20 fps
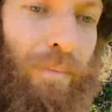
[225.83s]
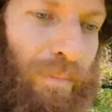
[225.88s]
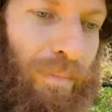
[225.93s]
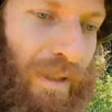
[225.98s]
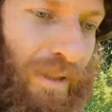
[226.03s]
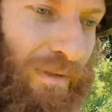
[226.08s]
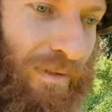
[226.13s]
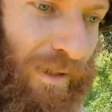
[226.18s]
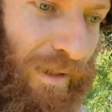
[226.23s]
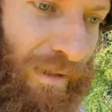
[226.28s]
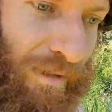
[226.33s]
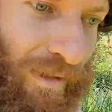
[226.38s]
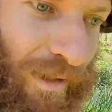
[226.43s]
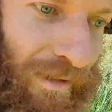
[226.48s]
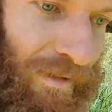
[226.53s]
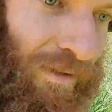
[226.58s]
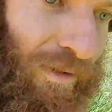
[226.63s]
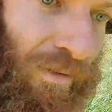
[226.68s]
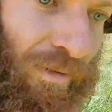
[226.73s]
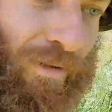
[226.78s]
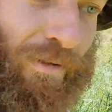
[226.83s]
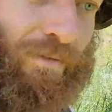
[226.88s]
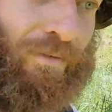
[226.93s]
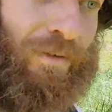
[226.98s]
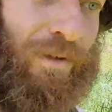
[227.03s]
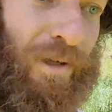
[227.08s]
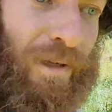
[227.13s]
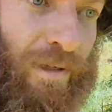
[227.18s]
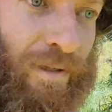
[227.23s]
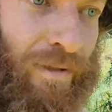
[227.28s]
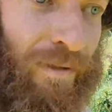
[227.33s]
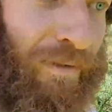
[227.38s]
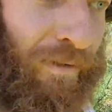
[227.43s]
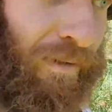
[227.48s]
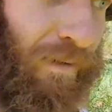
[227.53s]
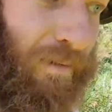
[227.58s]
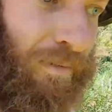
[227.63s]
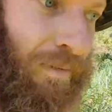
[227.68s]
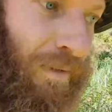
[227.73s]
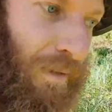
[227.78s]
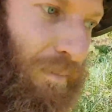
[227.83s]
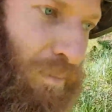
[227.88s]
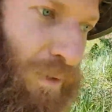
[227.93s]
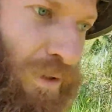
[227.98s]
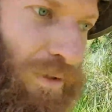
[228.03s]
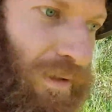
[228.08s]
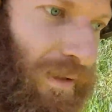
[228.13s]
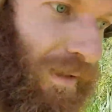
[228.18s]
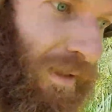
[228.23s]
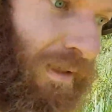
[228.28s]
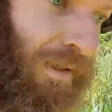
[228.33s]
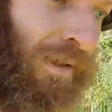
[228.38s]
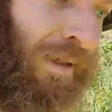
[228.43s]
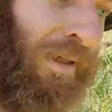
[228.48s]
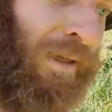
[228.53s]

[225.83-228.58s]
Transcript: maintain that sort of community